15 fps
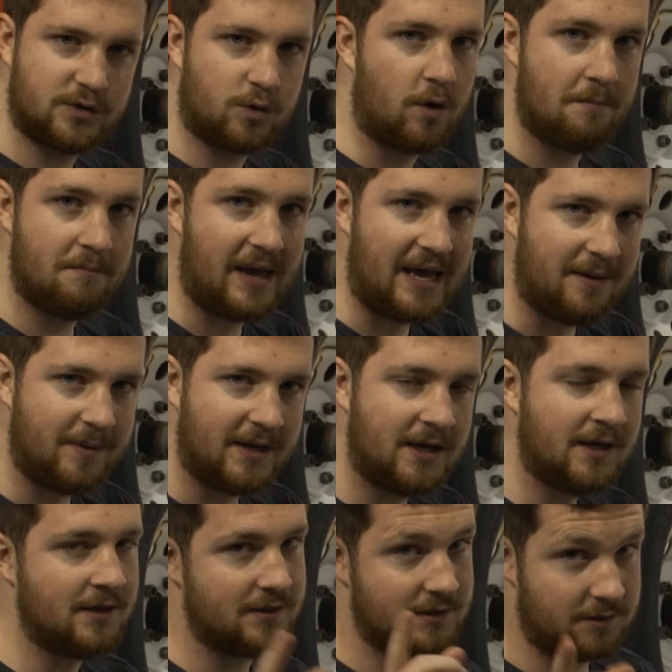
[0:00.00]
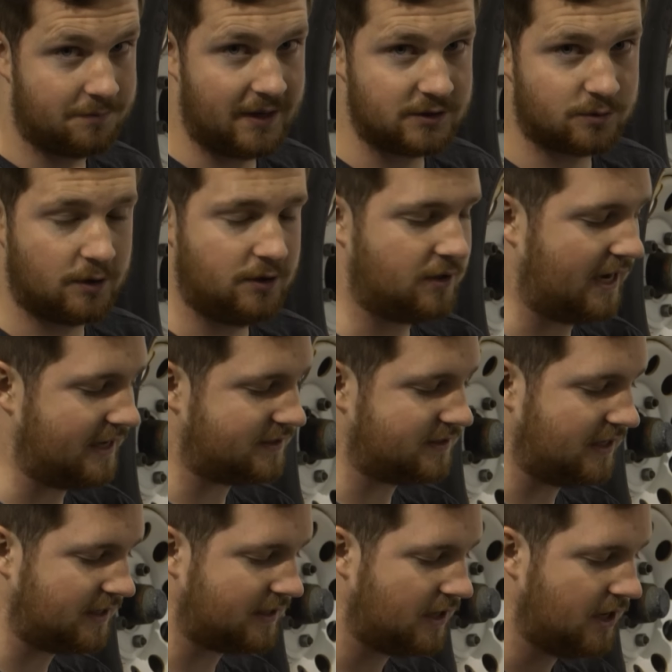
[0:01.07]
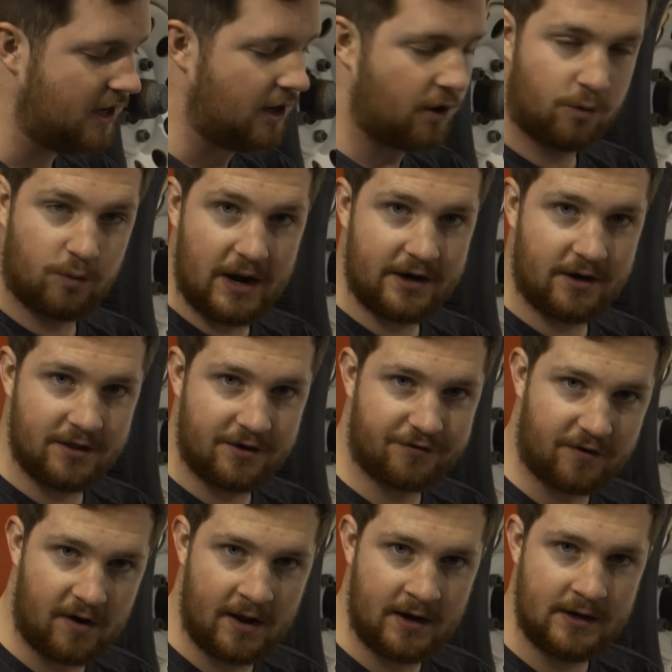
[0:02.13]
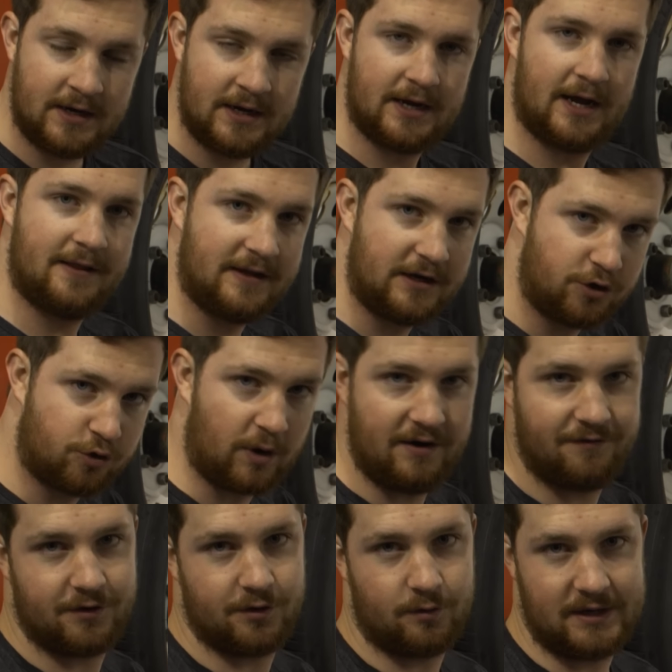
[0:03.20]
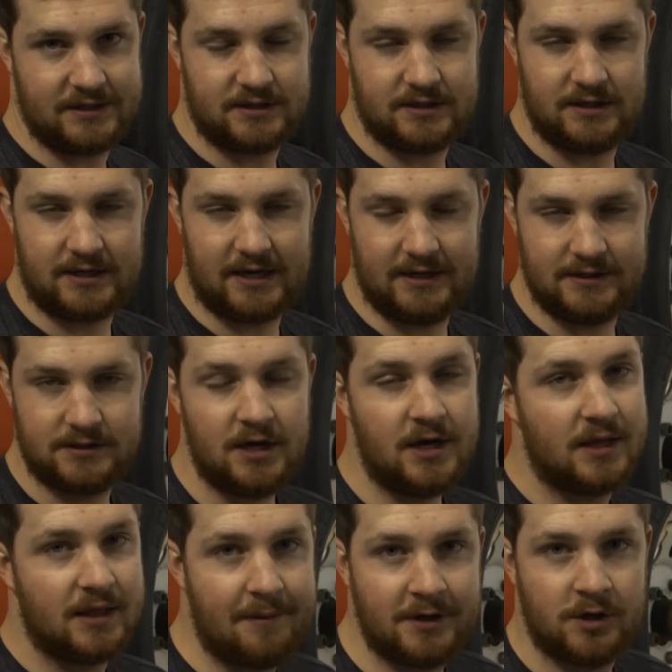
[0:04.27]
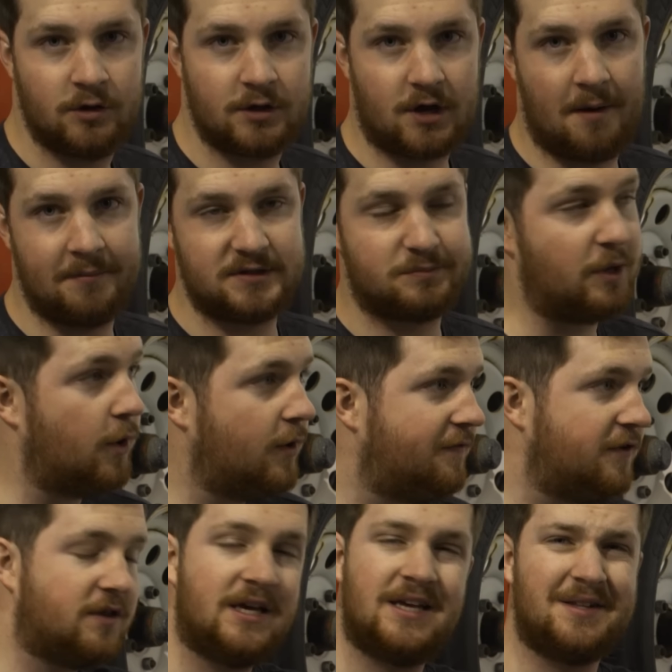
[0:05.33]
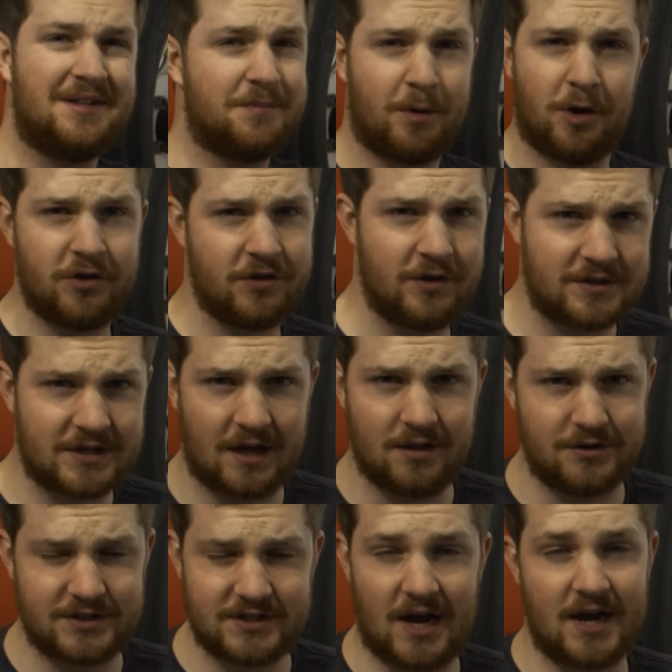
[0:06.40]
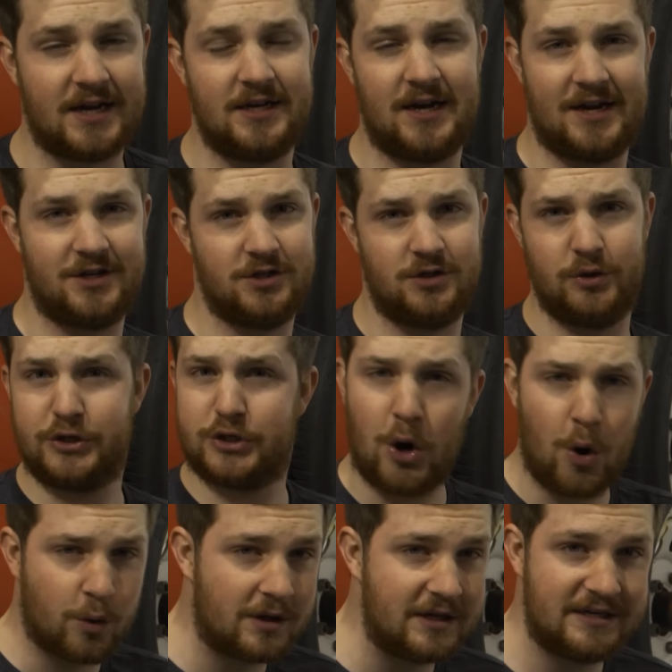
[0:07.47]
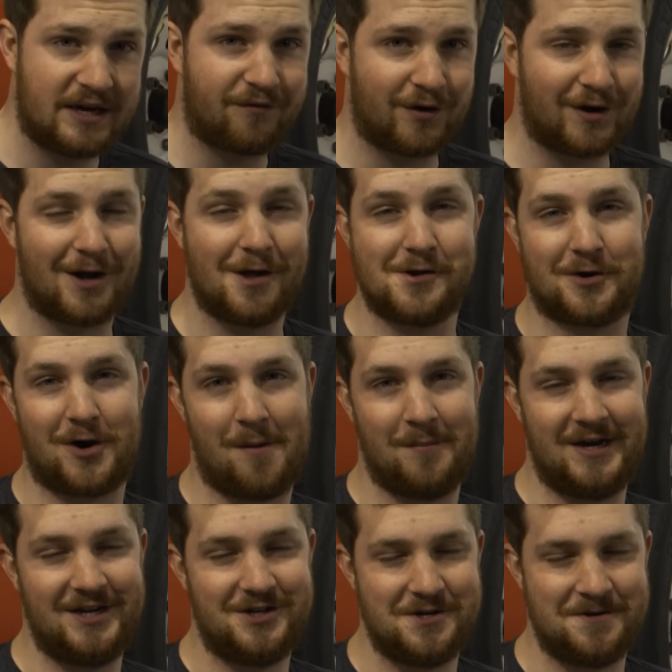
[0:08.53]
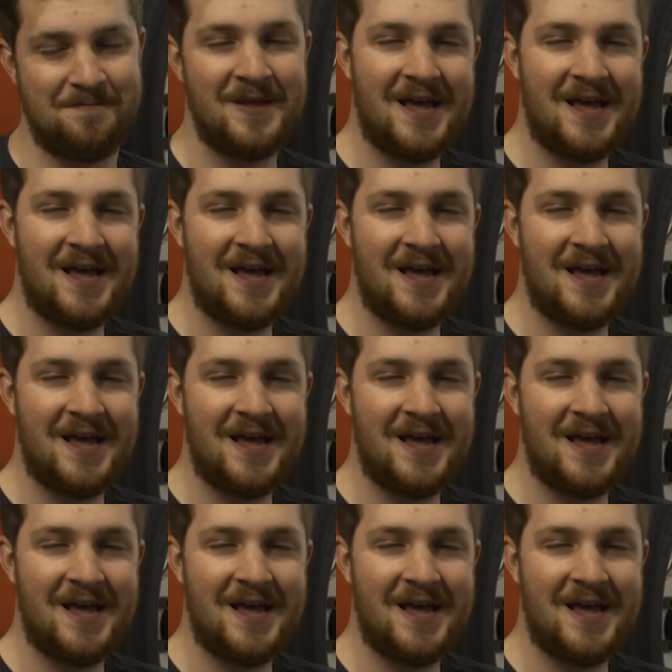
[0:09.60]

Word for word: Or maybe, it depends what you guys think, red on the front and then gray for the rest of the case. Let me know in the comments below if you think both of those colors suck and I should do a totally different color combination.